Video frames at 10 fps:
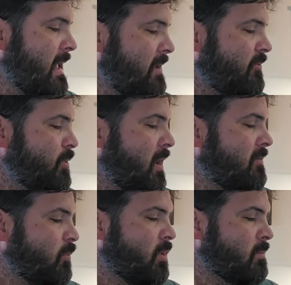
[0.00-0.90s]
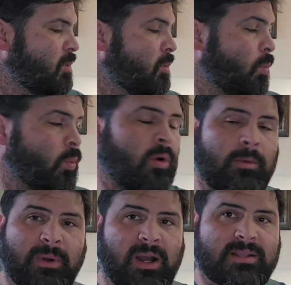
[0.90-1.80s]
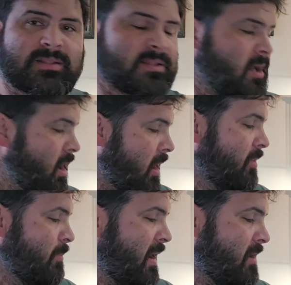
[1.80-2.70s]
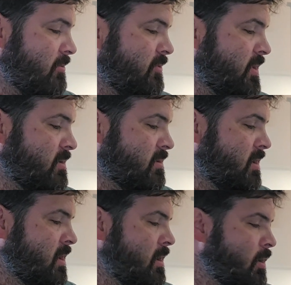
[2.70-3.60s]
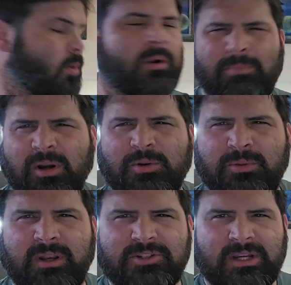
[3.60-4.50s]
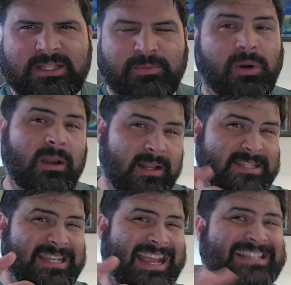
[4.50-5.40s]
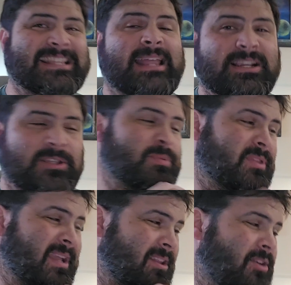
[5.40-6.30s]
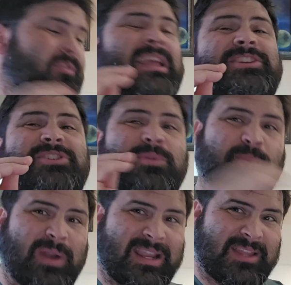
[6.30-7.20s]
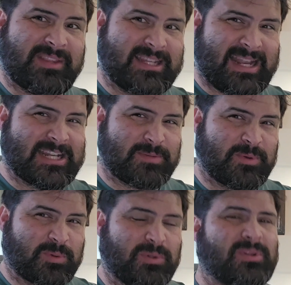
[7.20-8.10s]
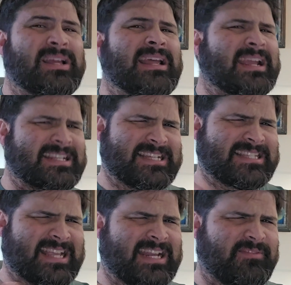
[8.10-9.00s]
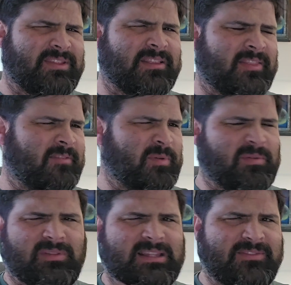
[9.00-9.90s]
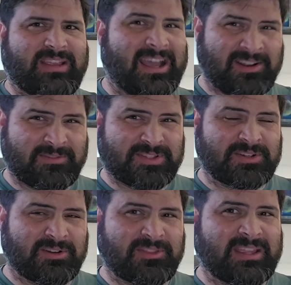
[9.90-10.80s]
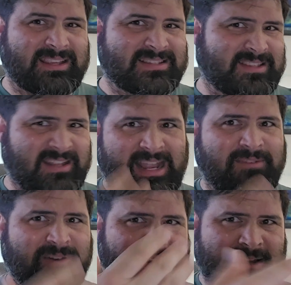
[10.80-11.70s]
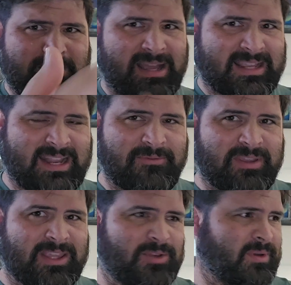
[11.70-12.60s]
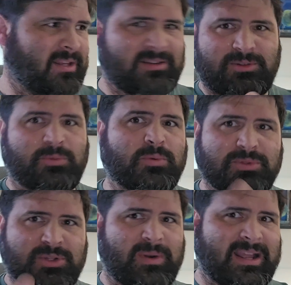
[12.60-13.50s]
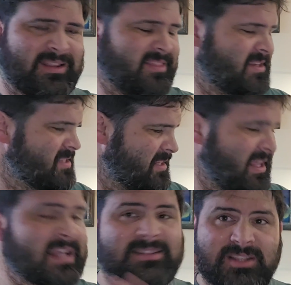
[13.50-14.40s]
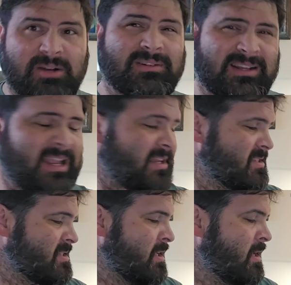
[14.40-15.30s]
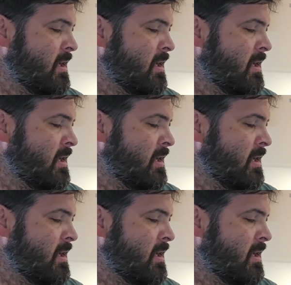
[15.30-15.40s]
if you have one or more war boss on the battlefield, or embarked within a transport. And it's nice that they actually put that clarification right in the detachment rule, because that's the kind of thing that they've been leaving out of certain things and then having to come back and FAQ in and do rules around and things like that. So, nice.